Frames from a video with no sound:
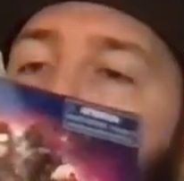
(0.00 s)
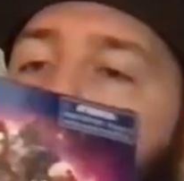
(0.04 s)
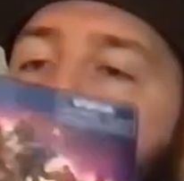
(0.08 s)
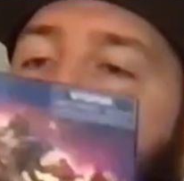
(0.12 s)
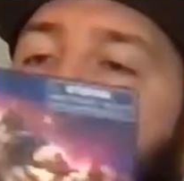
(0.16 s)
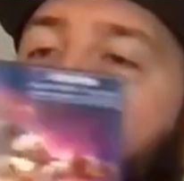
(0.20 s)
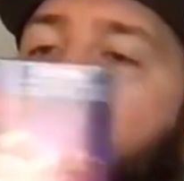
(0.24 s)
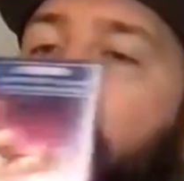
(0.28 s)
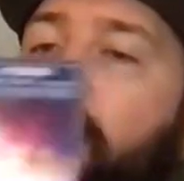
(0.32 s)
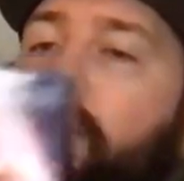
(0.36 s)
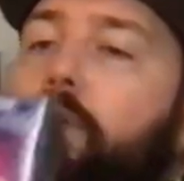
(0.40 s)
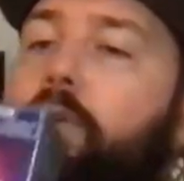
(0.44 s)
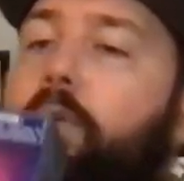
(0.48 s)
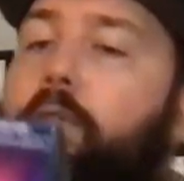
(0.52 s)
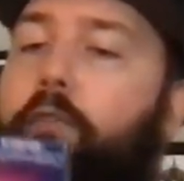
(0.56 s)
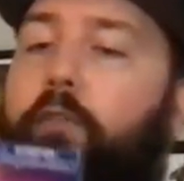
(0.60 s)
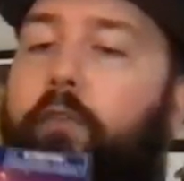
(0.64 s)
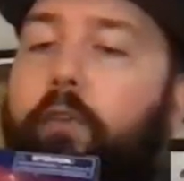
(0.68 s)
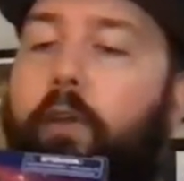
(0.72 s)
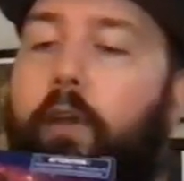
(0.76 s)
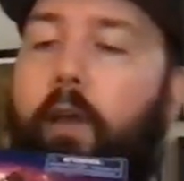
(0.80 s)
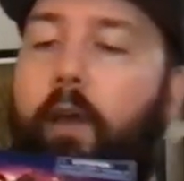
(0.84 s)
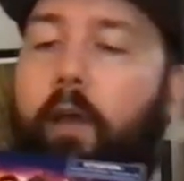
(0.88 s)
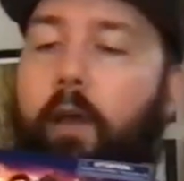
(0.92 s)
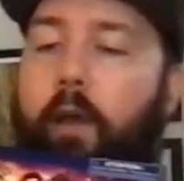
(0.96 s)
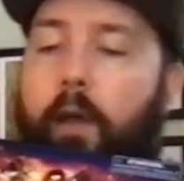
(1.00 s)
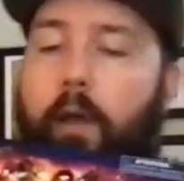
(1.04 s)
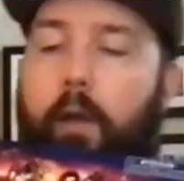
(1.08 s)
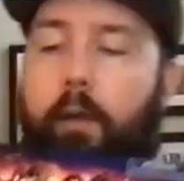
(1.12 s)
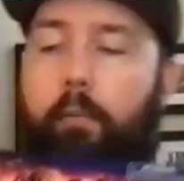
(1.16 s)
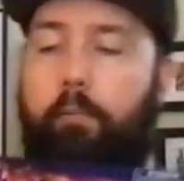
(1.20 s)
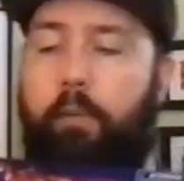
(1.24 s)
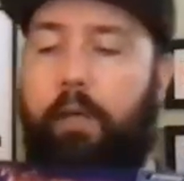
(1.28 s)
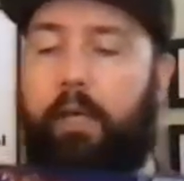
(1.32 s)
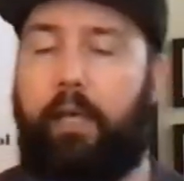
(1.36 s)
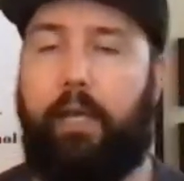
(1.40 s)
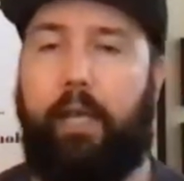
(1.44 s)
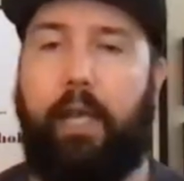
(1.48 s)
I cannot
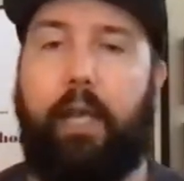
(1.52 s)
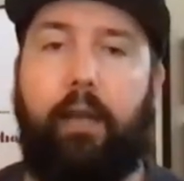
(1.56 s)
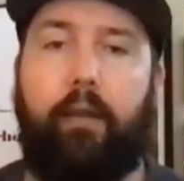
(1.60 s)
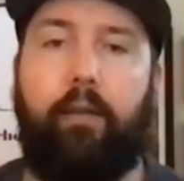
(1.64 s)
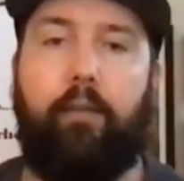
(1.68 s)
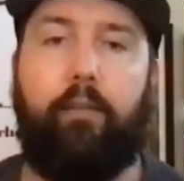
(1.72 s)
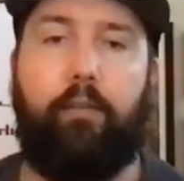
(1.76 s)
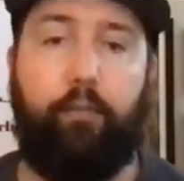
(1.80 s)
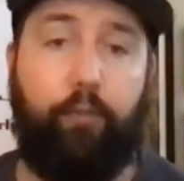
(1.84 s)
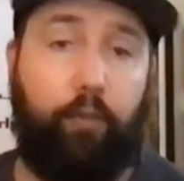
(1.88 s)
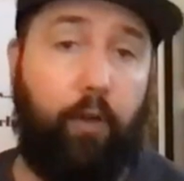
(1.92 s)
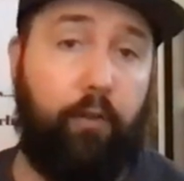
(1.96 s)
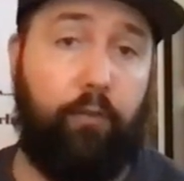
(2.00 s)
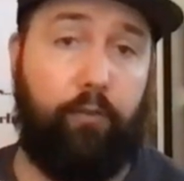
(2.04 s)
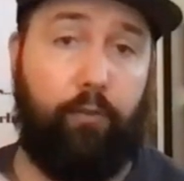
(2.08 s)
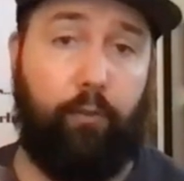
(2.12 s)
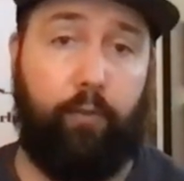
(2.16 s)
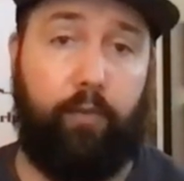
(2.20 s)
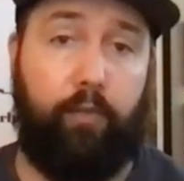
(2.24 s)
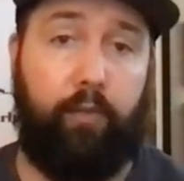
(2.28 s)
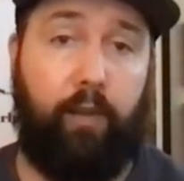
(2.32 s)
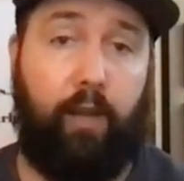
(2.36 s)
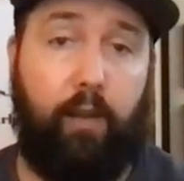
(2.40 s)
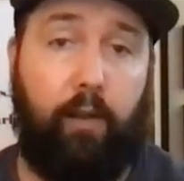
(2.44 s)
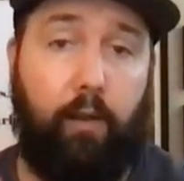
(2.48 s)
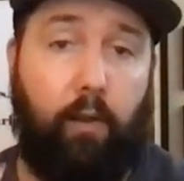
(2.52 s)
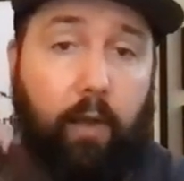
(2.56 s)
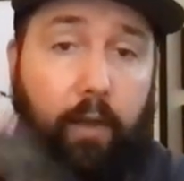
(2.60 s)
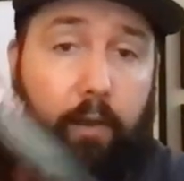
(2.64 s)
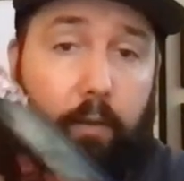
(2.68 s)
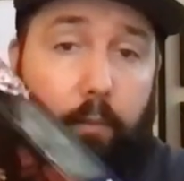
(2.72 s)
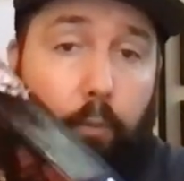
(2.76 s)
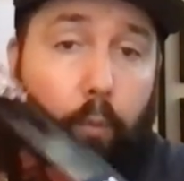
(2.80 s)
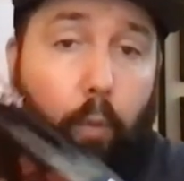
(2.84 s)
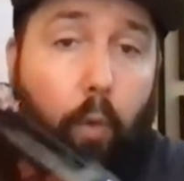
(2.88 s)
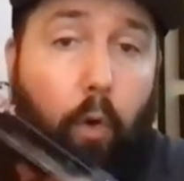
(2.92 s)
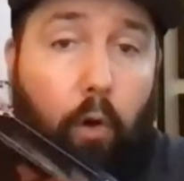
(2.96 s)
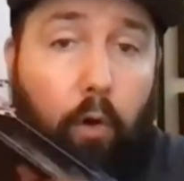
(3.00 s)
begin to, first of all, to tell you, like,
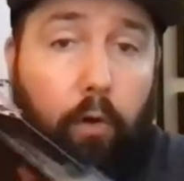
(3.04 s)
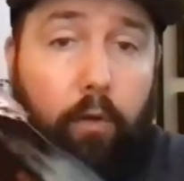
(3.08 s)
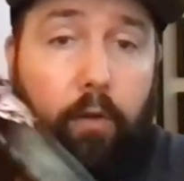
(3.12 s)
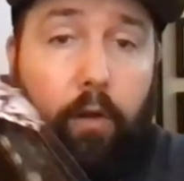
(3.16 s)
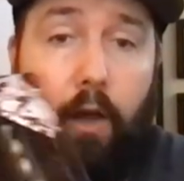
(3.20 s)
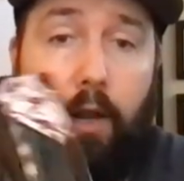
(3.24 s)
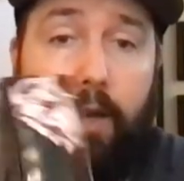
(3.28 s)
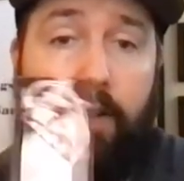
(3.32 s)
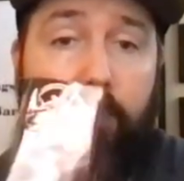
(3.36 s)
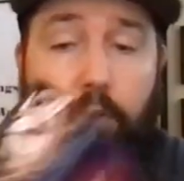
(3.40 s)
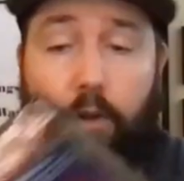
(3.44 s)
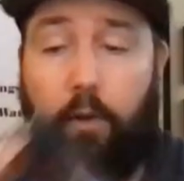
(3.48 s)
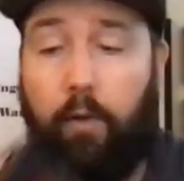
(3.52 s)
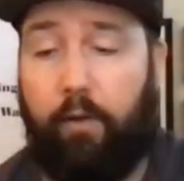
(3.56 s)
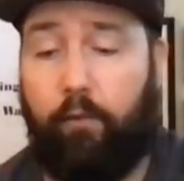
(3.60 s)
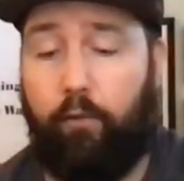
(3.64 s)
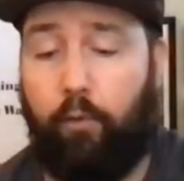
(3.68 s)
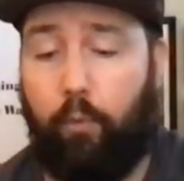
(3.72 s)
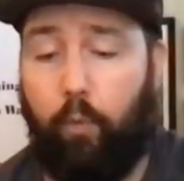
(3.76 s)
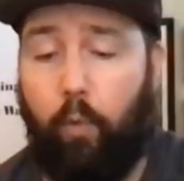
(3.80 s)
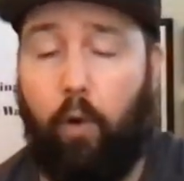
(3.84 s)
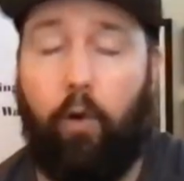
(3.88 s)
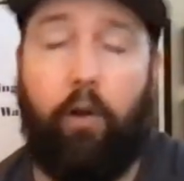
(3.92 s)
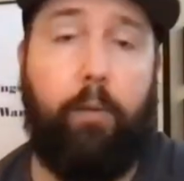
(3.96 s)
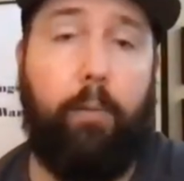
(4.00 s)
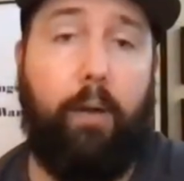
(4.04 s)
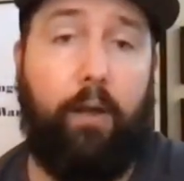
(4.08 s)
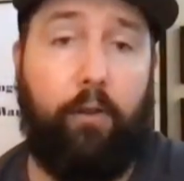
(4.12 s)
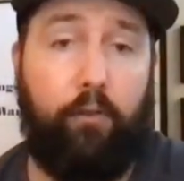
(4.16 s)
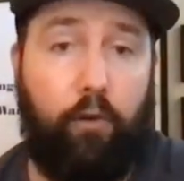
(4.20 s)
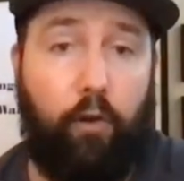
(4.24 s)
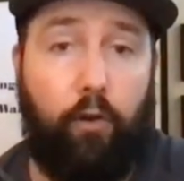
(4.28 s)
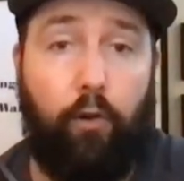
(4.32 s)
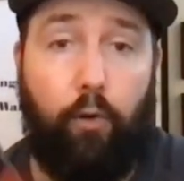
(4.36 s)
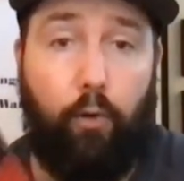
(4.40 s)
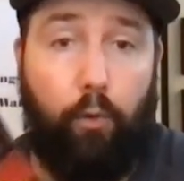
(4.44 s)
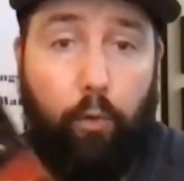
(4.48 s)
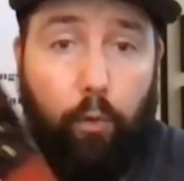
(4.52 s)
one, at least I don't have to worry about
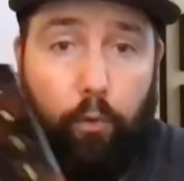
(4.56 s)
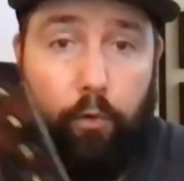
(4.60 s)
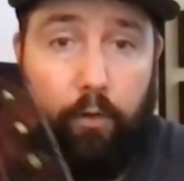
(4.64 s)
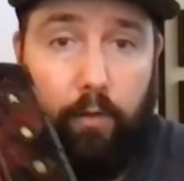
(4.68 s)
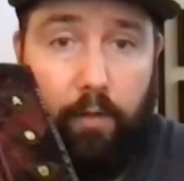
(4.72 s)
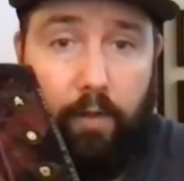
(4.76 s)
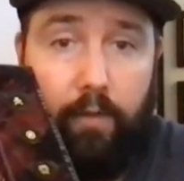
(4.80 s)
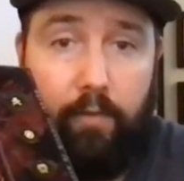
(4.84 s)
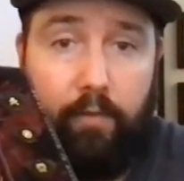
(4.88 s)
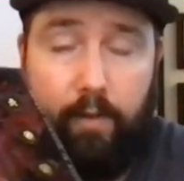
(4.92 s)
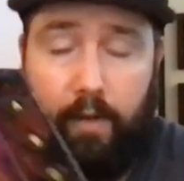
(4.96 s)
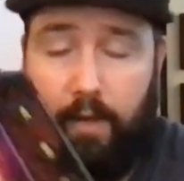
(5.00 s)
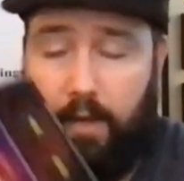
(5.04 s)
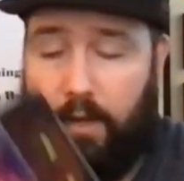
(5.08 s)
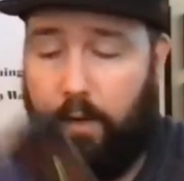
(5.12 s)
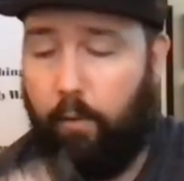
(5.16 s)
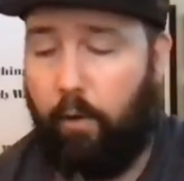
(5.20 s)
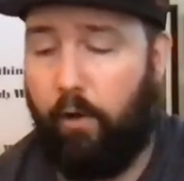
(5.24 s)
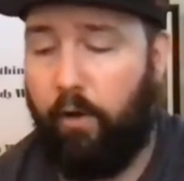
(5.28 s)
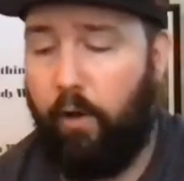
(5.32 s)
trying to order this now.